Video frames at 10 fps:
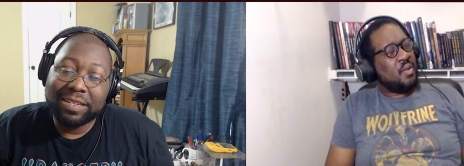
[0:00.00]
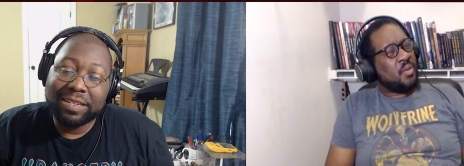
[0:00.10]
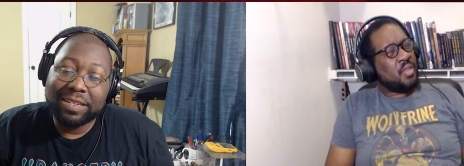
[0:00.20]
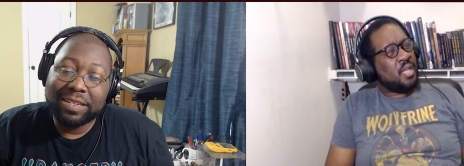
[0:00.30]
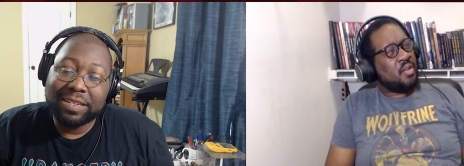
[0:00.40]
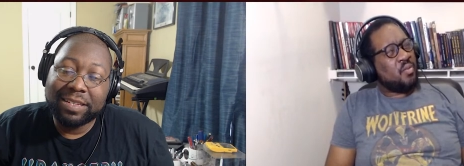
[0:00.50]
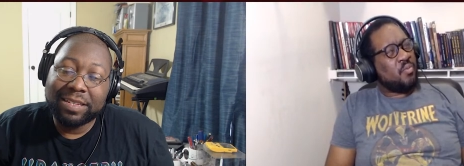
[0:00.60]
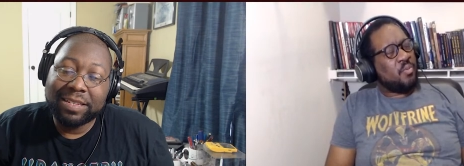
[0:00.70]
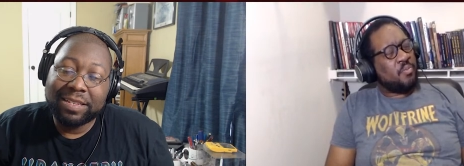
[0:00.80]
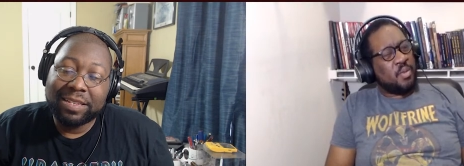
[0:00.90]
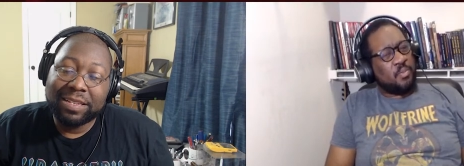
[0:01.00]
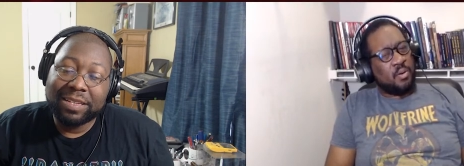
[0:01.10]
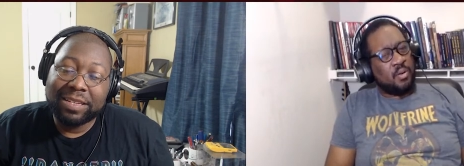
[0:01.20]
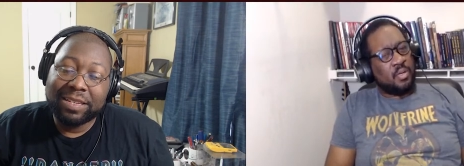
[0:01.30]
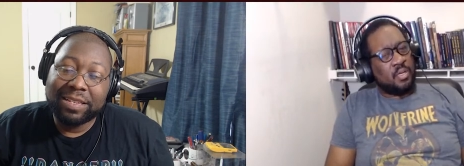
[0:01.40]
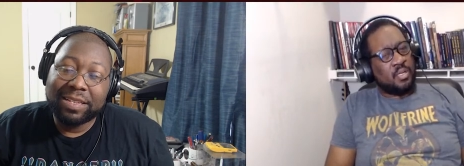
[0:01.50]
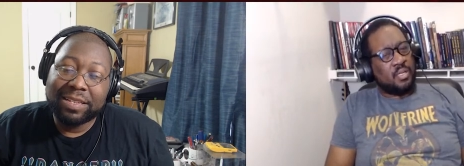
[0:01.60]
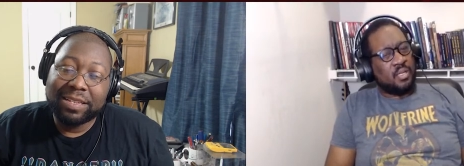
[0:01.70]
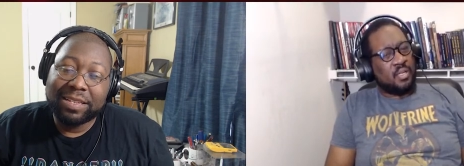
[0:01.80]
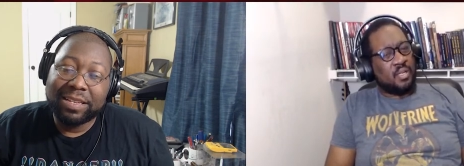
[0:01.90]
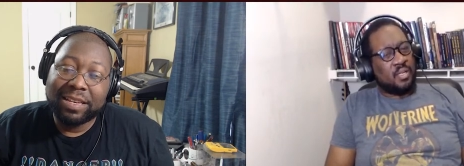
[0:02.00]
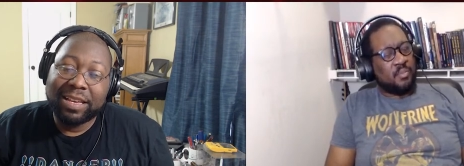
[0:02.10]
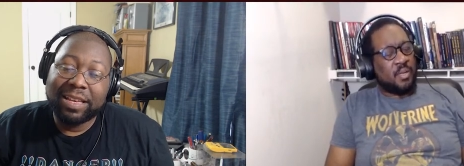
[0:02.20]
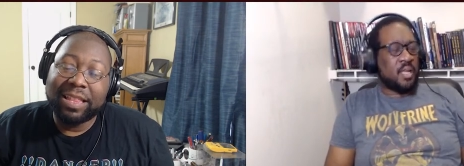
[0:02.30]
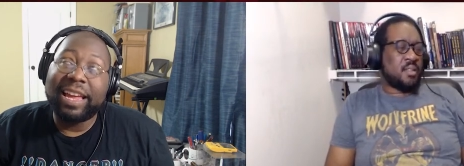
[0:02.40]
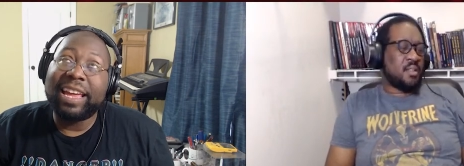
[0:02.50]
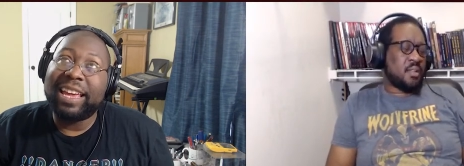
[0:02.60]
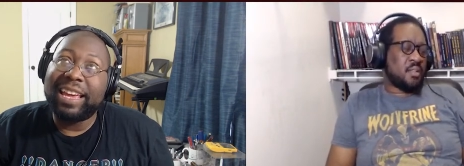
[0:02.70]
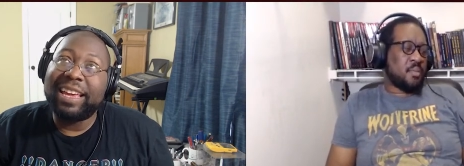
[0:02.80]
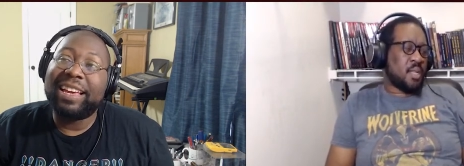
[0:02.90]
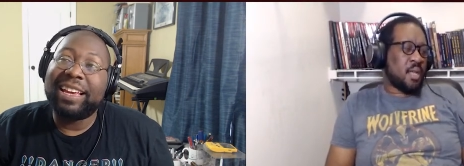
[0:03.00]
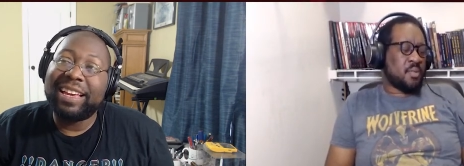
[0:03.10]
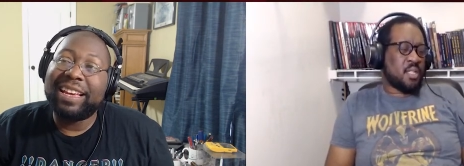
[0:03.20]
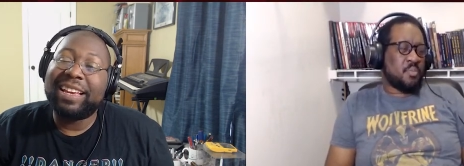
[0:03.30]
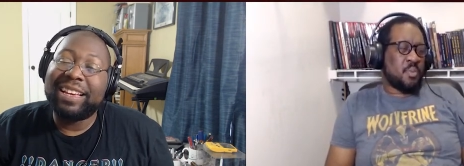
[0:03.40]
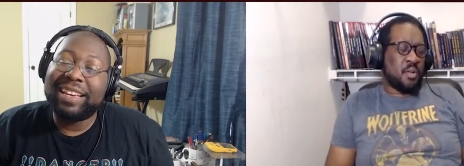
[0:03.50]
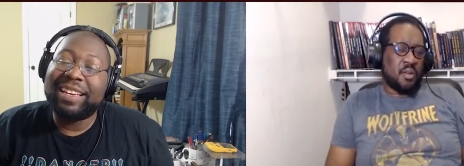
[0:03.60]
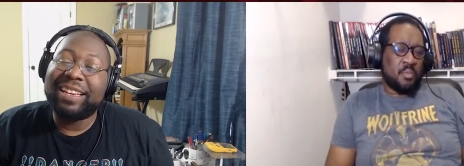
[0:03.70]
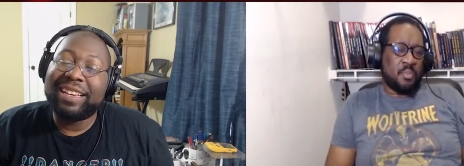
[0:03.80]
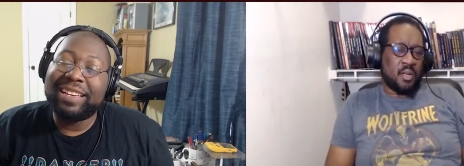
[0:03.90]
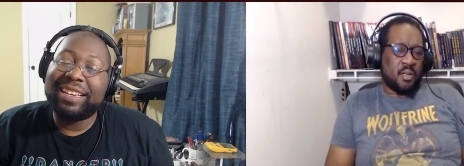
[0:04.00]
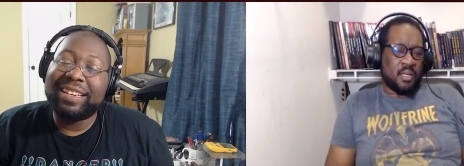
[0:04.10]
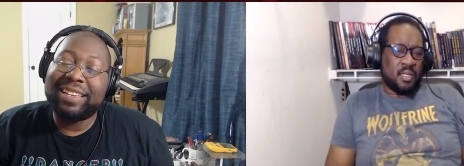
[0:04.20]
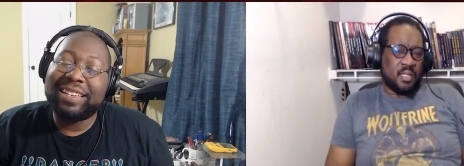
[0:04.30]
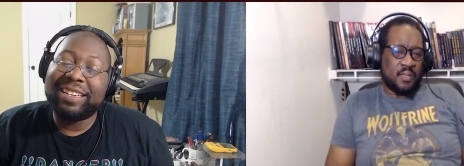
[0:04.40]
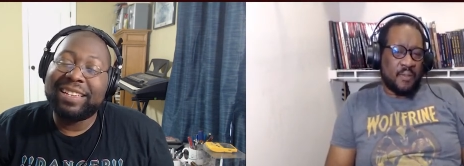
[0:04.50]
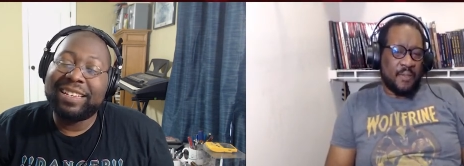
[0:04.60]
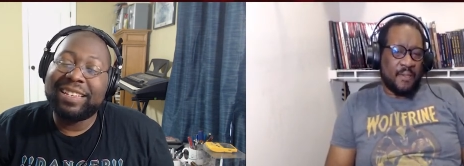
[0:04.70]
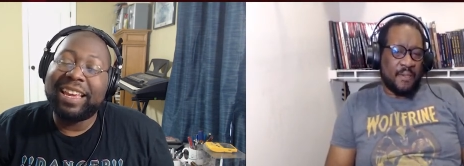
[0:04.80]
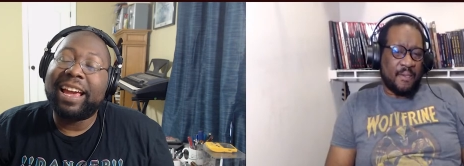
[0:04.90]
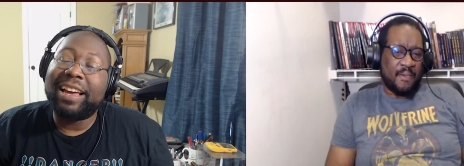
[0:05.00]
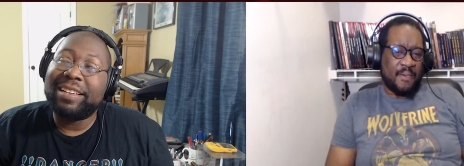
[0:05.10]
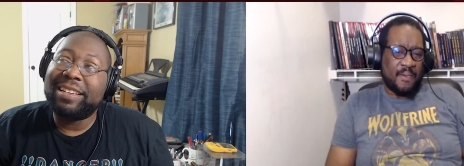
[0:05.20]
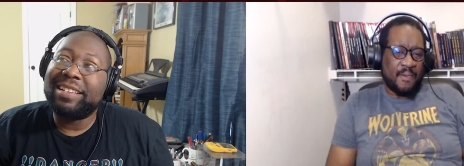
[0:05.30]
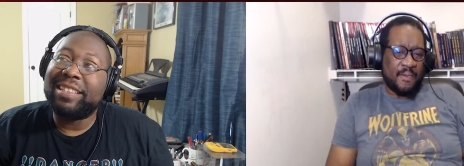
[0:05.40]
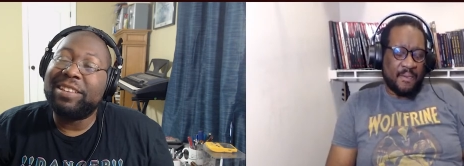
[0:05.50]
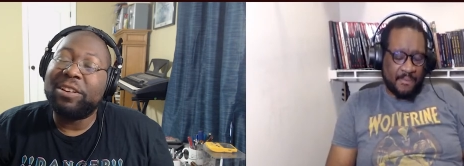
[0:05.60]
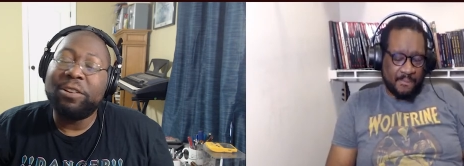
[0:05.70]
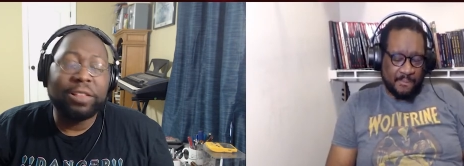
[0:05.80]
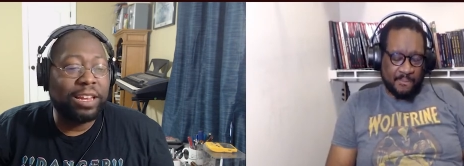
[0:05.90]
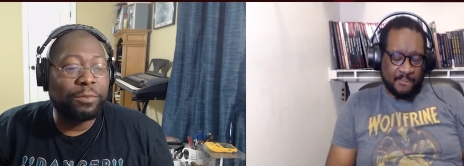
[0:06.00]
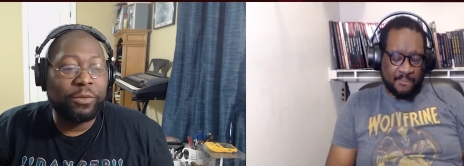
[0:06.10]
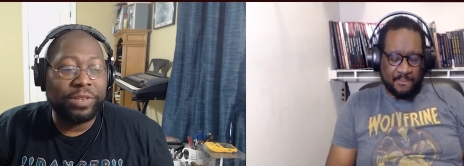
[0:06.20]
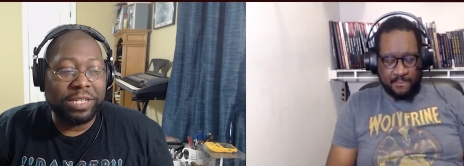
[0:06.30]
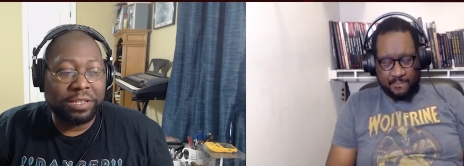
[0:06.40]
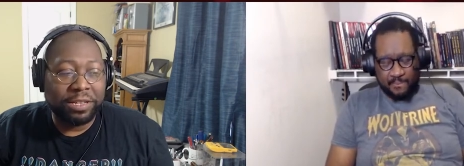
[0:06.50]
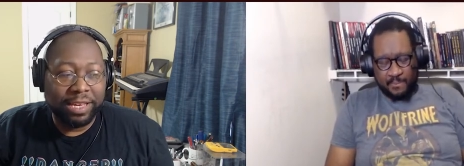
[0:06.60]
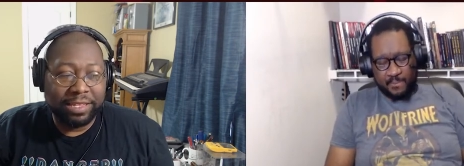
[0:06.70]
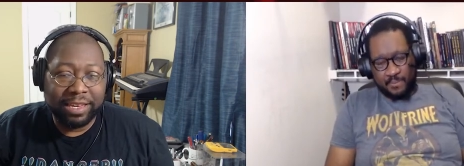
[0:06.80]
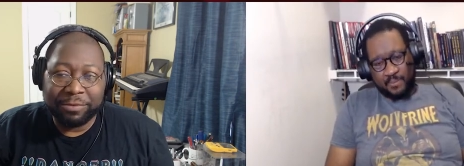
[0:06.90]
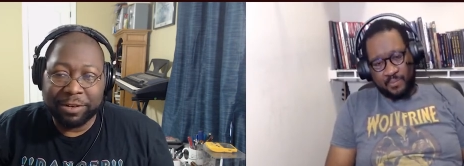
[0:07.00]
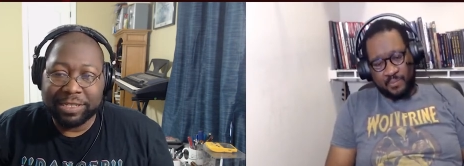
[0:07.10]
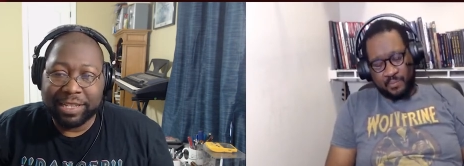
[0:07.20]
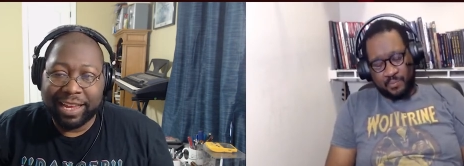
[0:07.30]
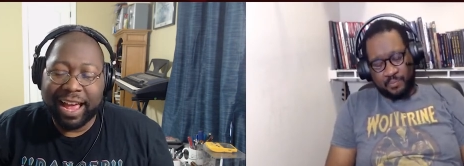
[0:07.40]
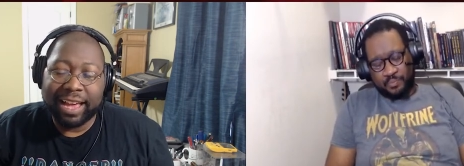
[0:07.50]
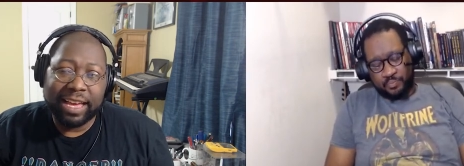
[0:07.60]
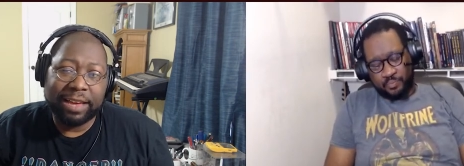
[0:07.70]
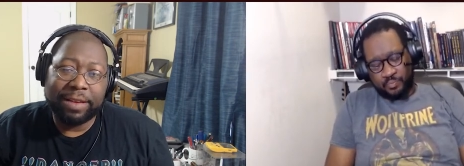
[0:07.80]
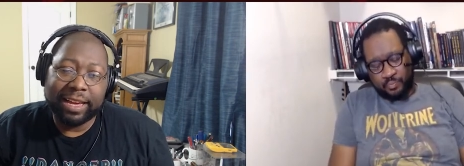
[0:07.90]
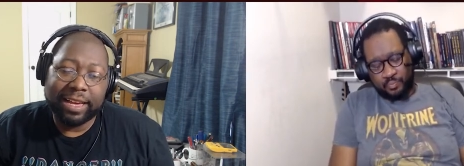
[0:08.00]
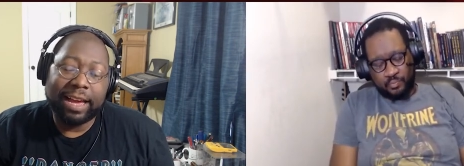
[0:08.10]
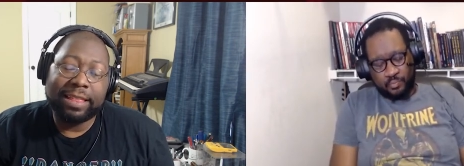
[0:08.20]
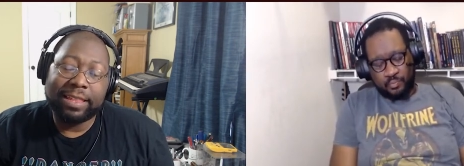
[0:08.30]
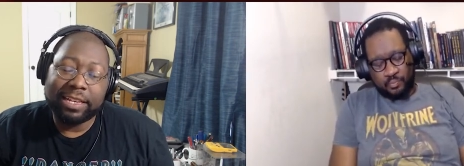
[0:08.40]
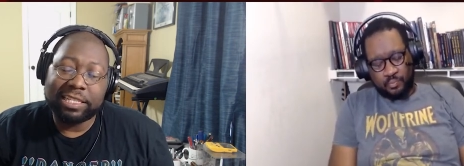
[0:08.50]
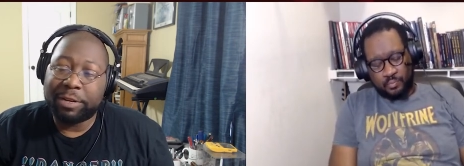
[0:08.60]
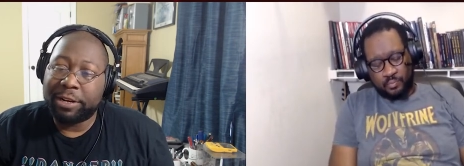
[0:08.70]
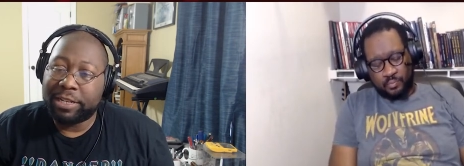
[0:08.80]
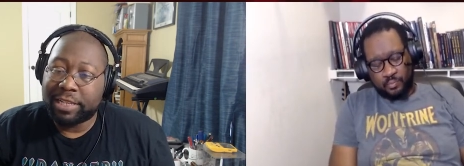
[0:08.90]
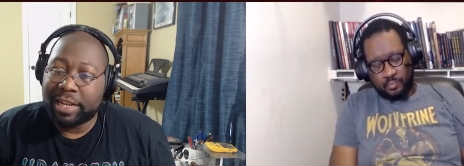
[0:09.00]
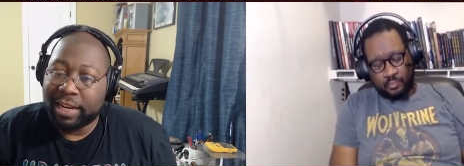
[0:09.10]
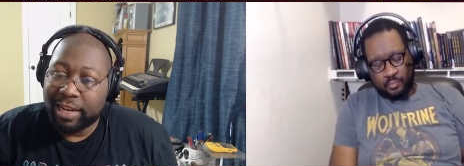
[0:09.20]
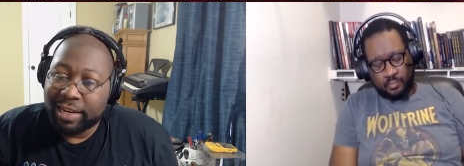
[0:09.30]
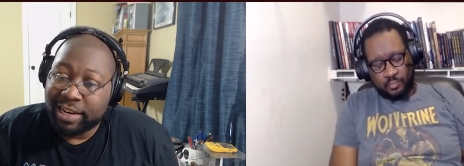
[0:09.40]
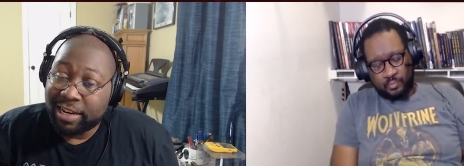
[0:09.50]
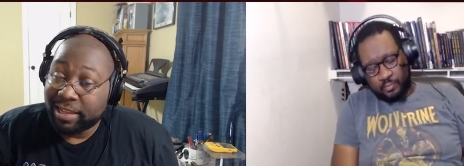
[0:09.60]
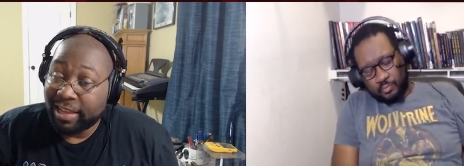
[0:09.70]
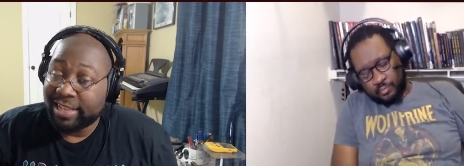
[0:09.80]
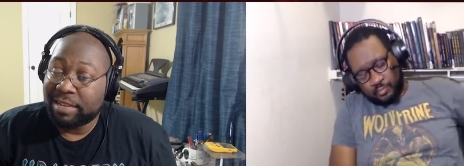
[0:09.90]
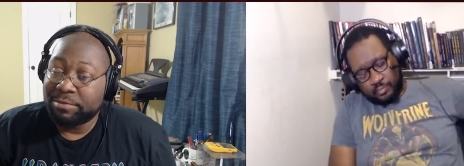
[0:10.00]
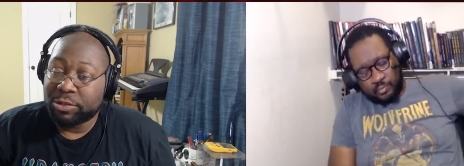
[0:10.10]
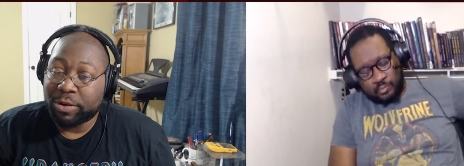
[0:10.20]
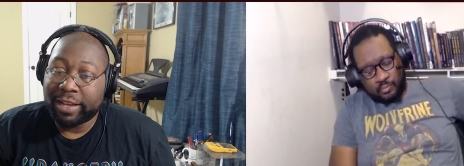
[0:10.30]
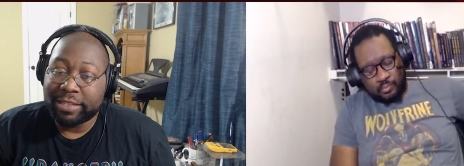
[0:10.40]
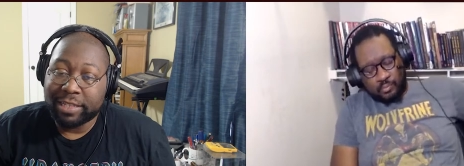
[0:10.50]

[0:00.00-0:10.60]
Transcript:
Speaker 1: with like a group of people, but like it's like, not something I would just put on to put on.
Speaker 2: Yeah, th- there are a lot of movies out there like that where it's like I got I got the experience that I needed, and unless I'm trying to